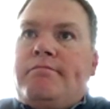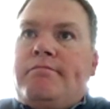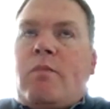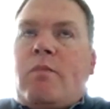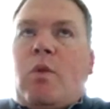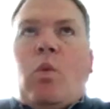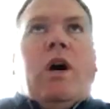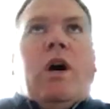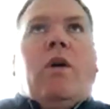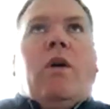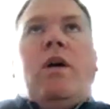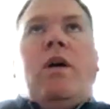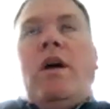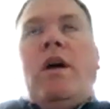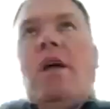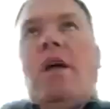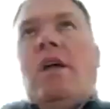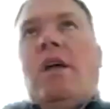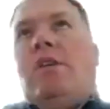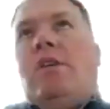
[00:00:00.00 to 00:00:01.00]
Well,
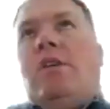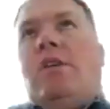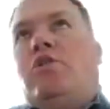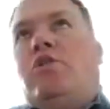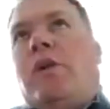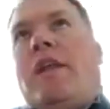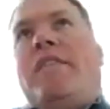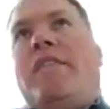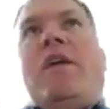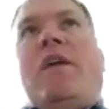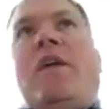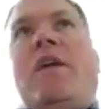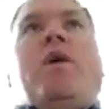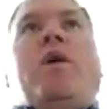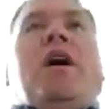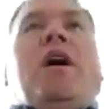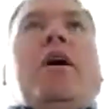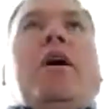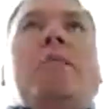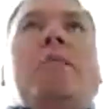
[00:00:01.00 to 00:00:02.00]
so I think when
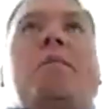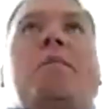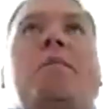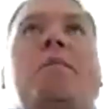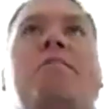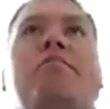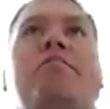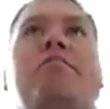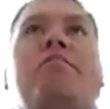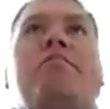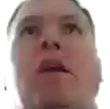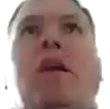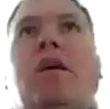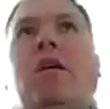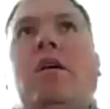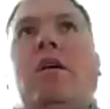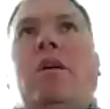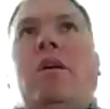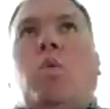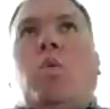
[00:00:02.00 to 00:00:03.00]

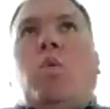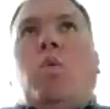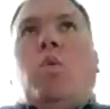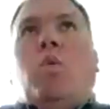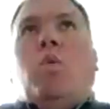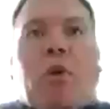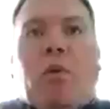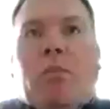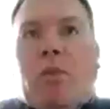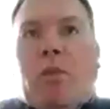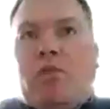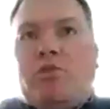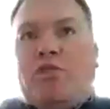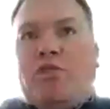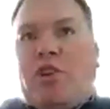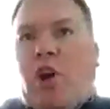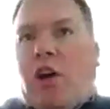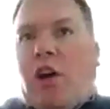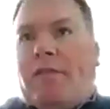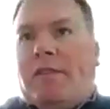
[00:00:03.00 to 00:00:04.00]
most
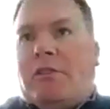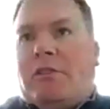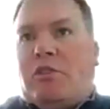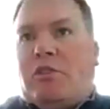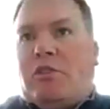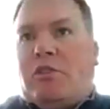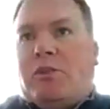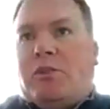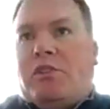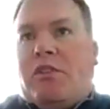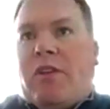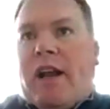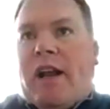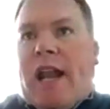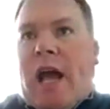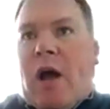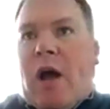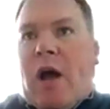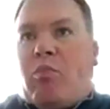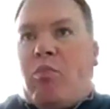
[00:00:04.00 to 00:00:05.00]
of the offenses we see right
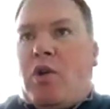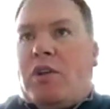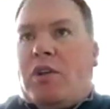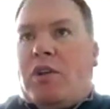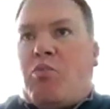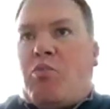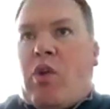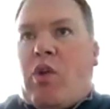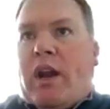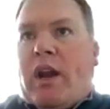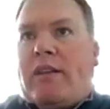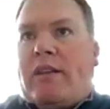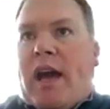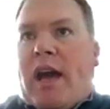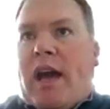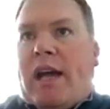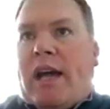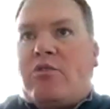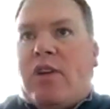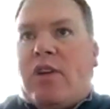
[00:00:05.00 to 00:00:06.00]
now are pretty spread
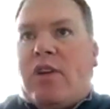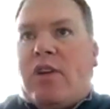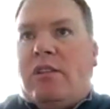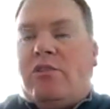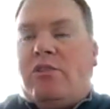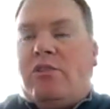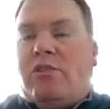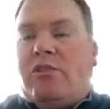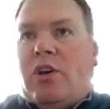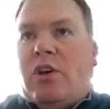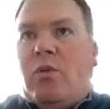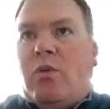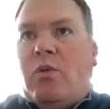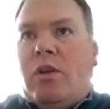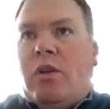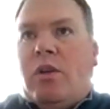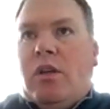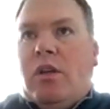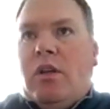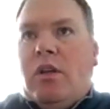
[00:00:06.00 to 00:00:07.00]
attacks, right? So
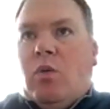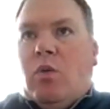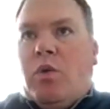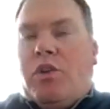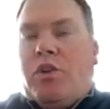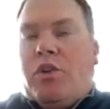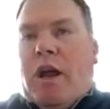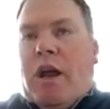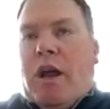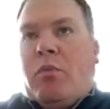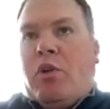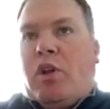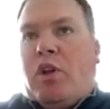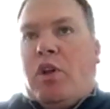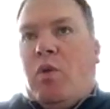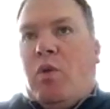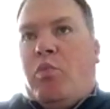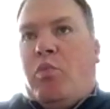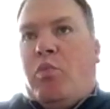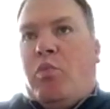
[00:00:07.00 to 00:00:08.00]
when you're able to
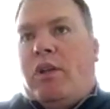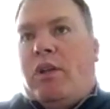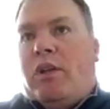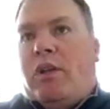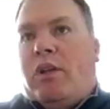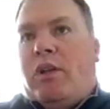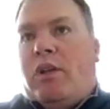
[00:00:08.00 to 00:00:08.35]
go put,